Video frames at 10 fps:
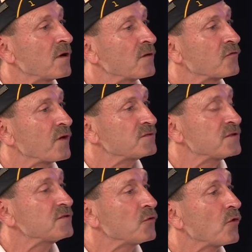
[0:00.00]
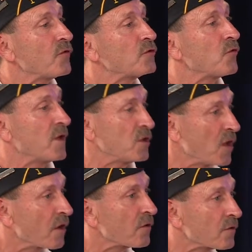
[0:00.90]
transitioned over to a
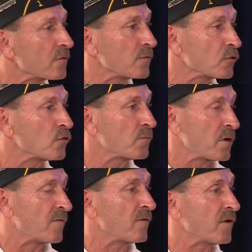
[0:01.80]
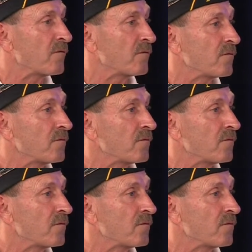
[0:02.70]
younger group of